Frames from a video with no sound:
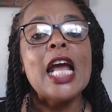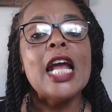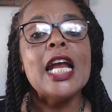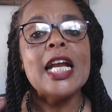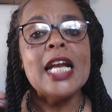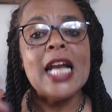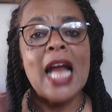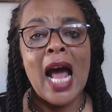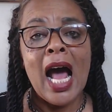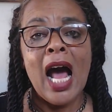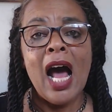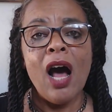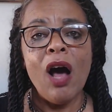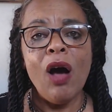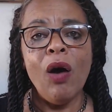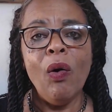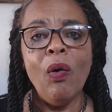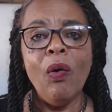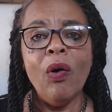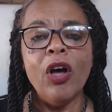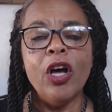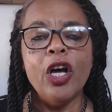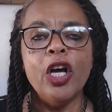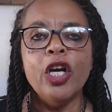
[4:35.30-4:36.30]

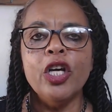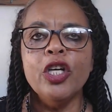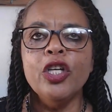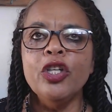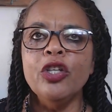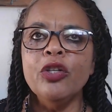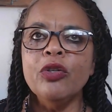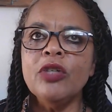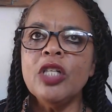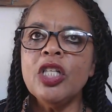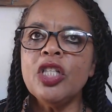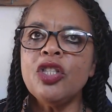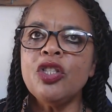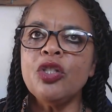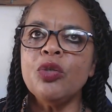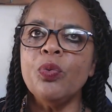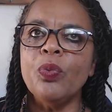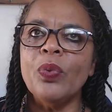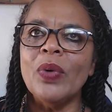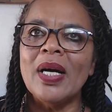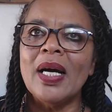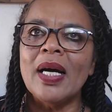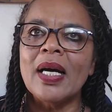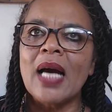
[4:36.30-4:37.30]
Now, you need to
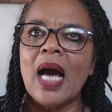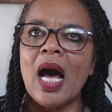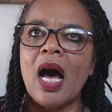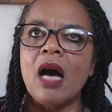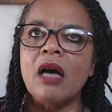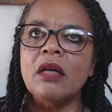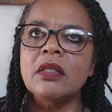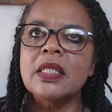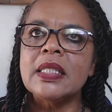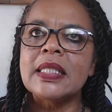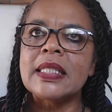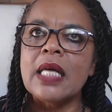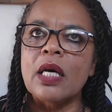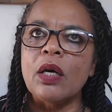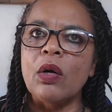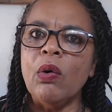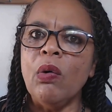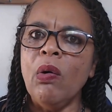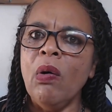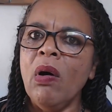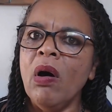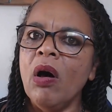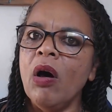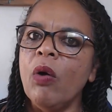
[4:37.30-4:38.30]
work out,
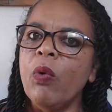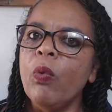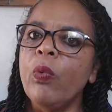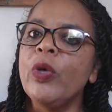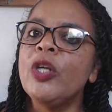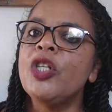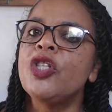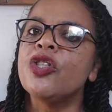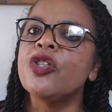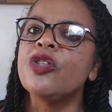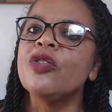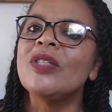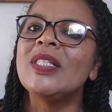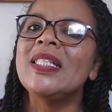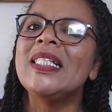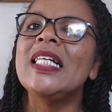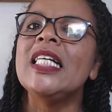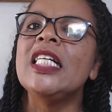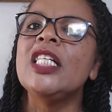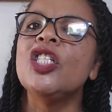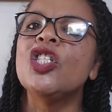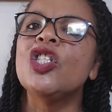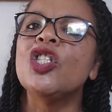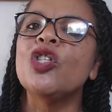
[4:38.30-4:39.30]
so which
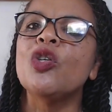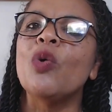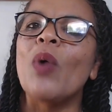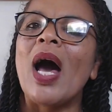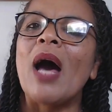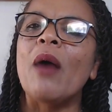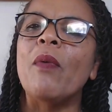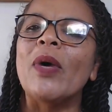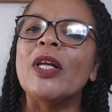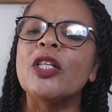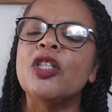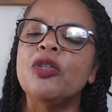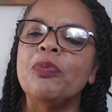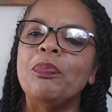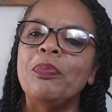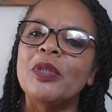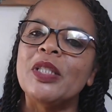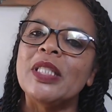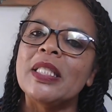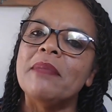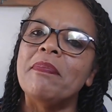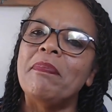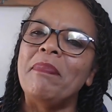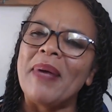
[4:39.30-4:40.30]
routines do I want to put
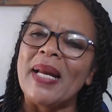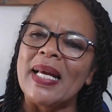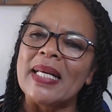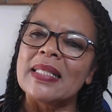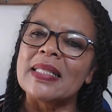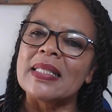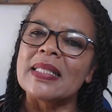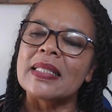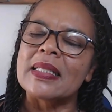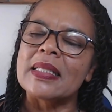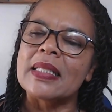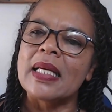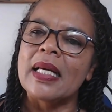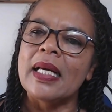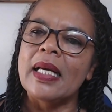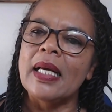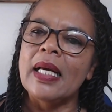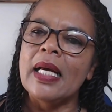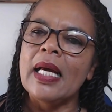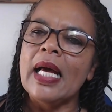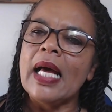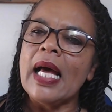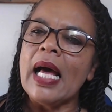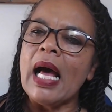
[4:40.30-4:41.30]
in place?
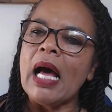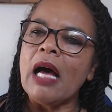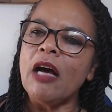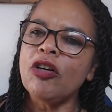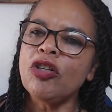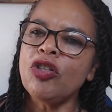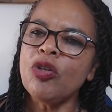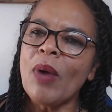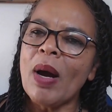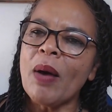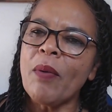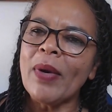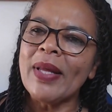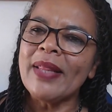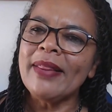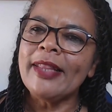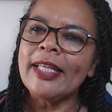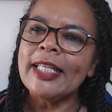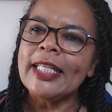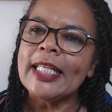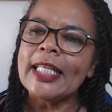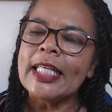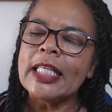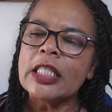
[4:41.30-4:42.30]
How do I want the
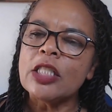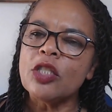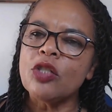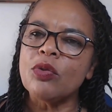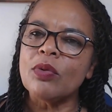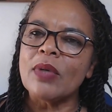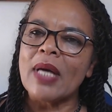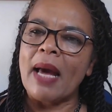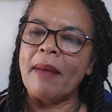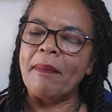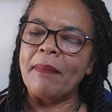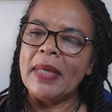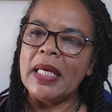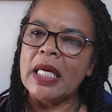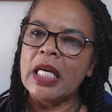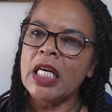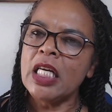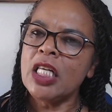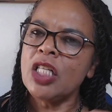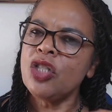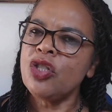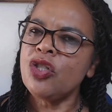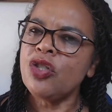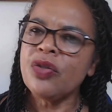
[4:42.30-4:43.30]
learners to come
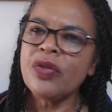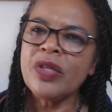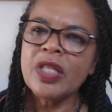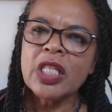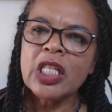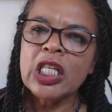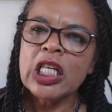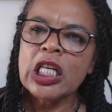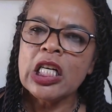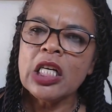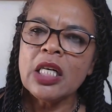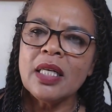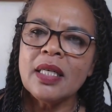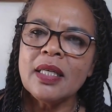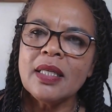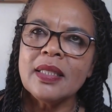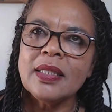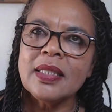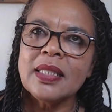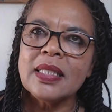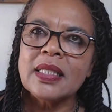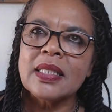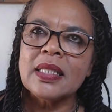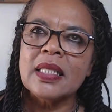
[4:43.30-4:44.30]
into the
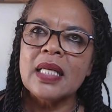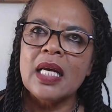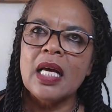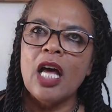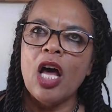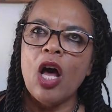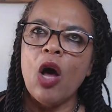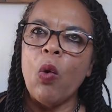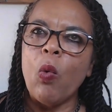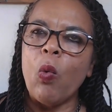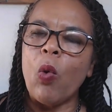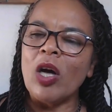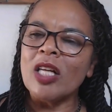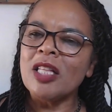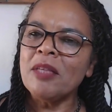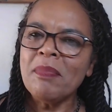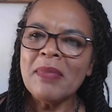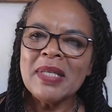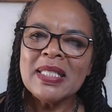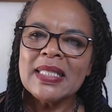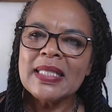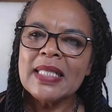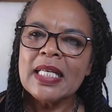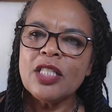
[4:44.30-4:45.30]
class? What
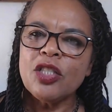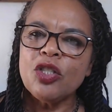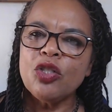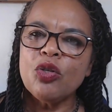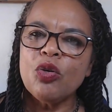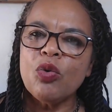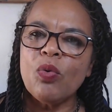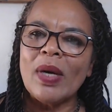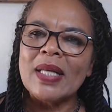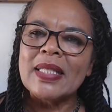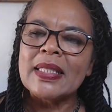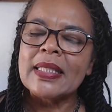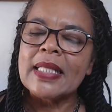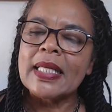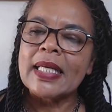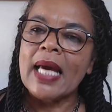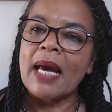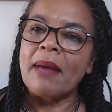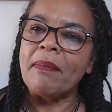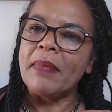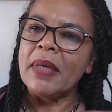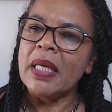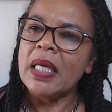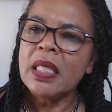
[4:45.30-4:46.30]
must they do once they
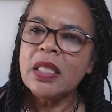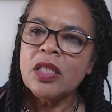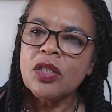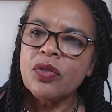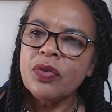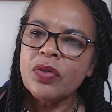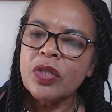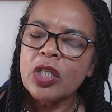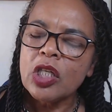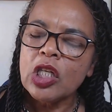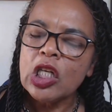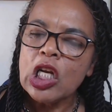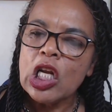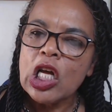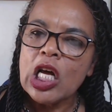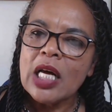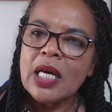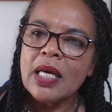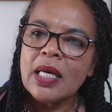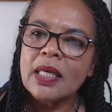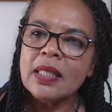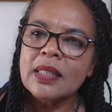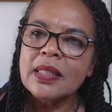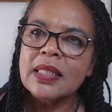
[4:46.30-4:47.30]
come into the
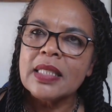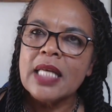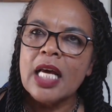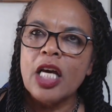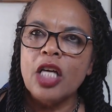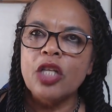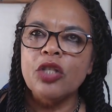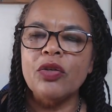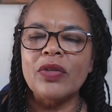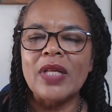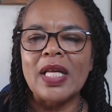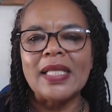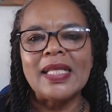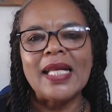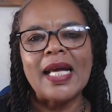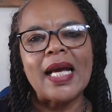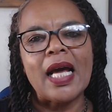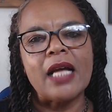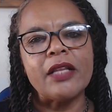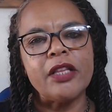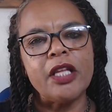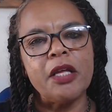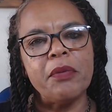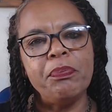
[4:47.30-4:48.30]
class? Do they take
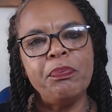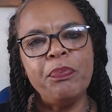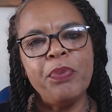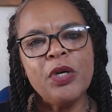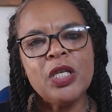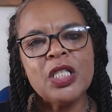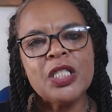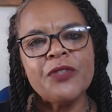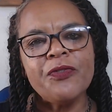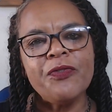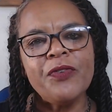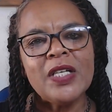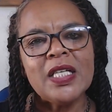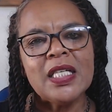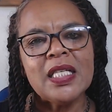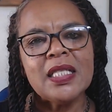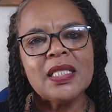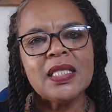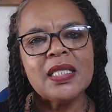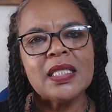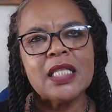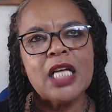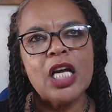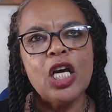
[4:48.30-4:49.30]
out their books
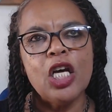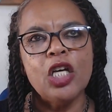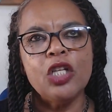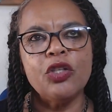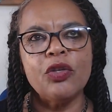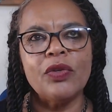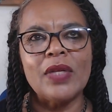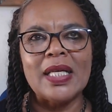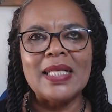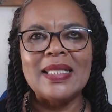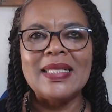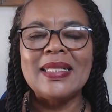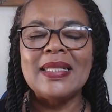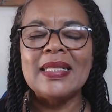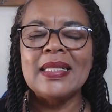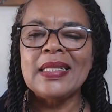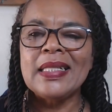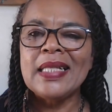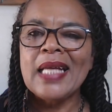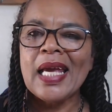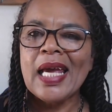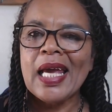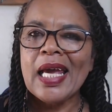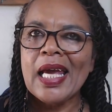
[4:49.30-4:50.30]
first? Do they
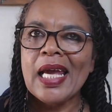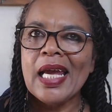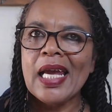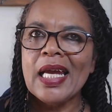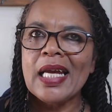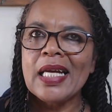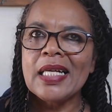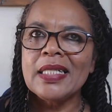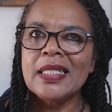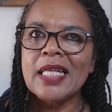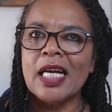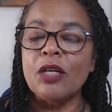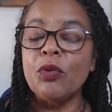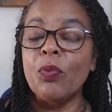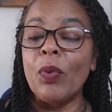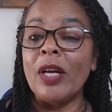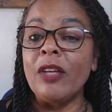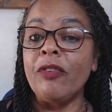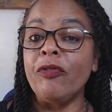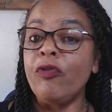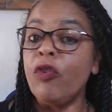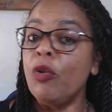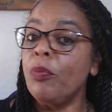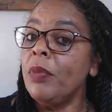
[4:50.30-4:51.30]
stand and
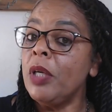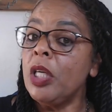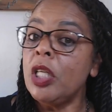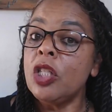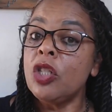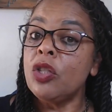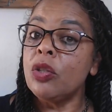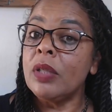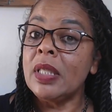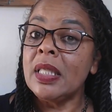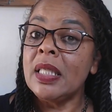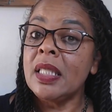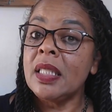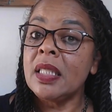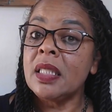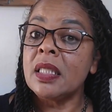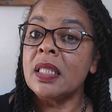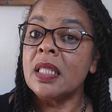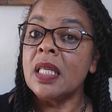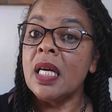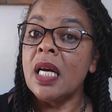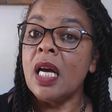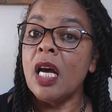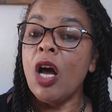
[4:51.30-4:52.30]
wait for me to greet?
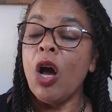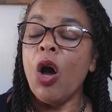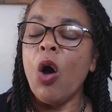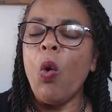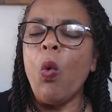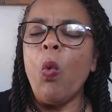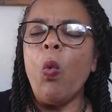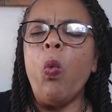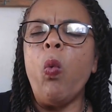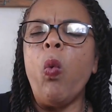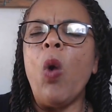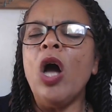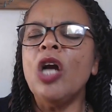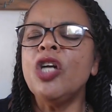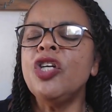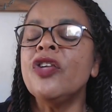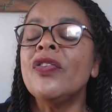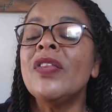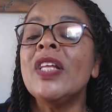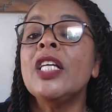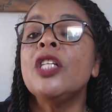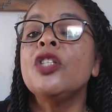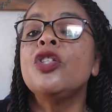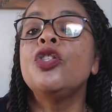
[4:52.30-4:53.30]
What do
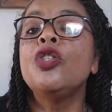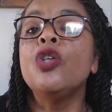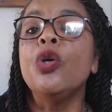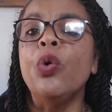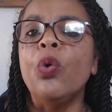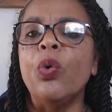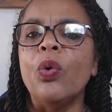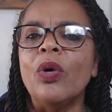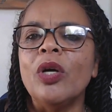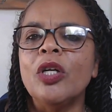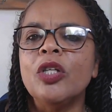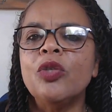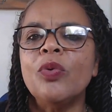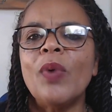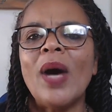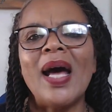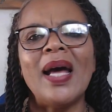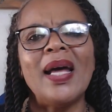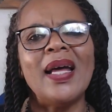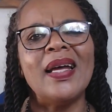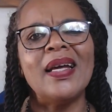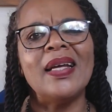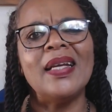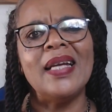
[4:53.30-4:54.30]
they do? Do
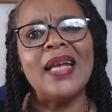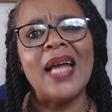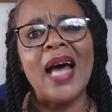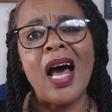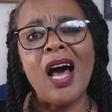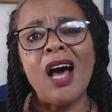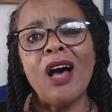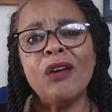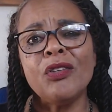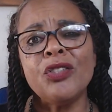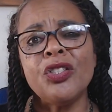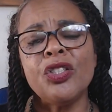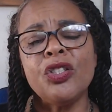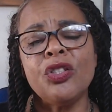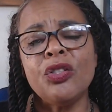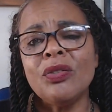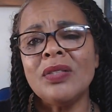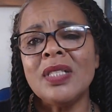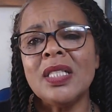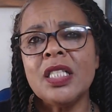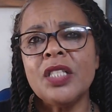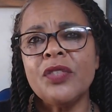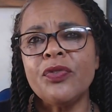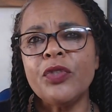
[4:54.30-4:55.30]
I allow
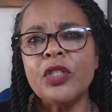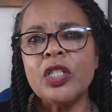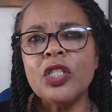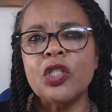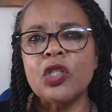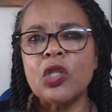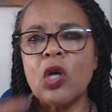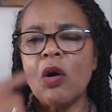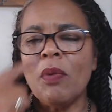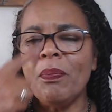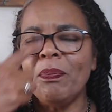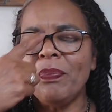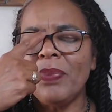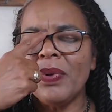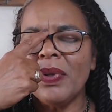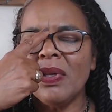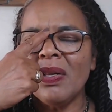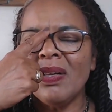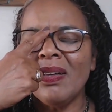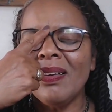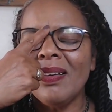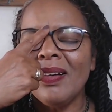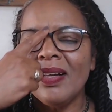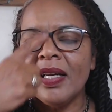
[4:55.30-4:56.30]
students, for
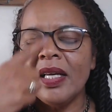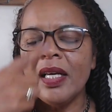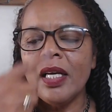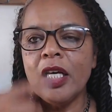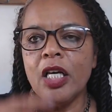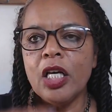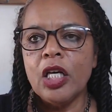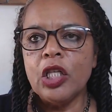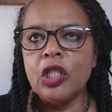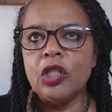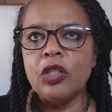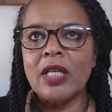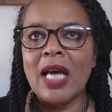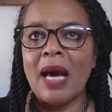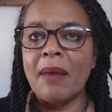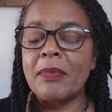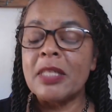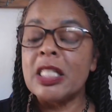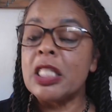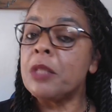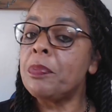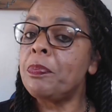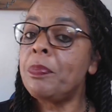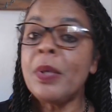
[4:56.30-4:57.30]
example, to come
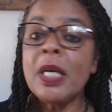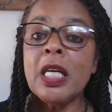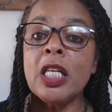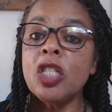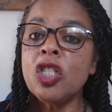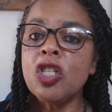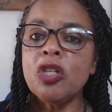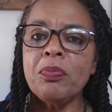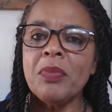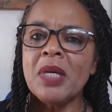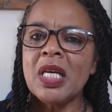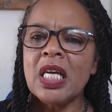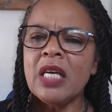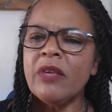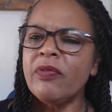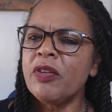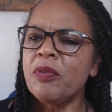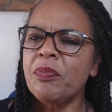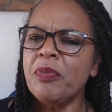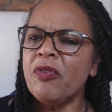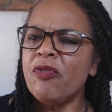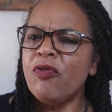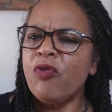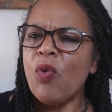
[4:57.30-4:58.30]
and speak to me even
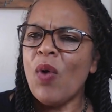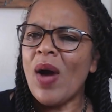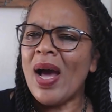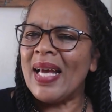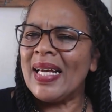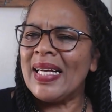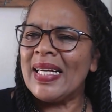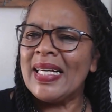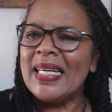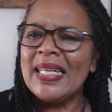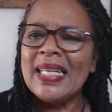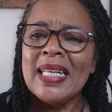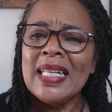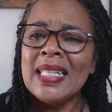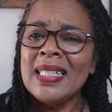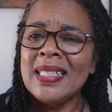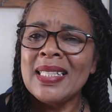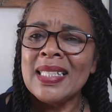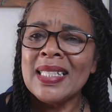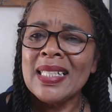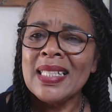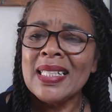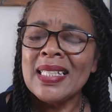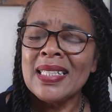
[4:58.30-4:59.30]
before I
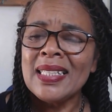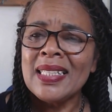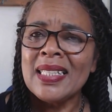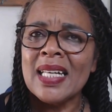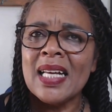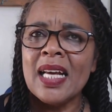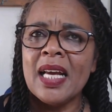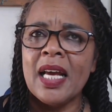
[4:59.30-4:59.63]
greeted?